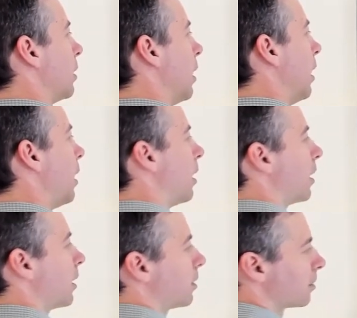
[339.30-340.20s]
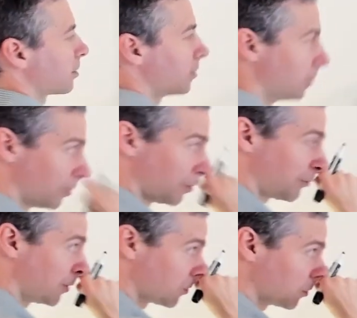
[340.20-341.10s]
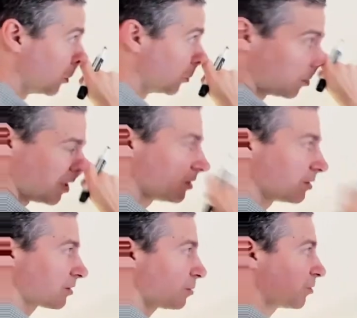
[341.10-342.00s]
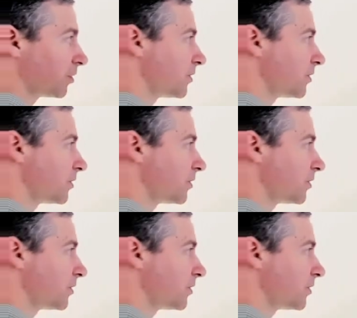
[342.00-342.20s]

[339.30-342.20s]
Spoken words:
I. The first one would be summary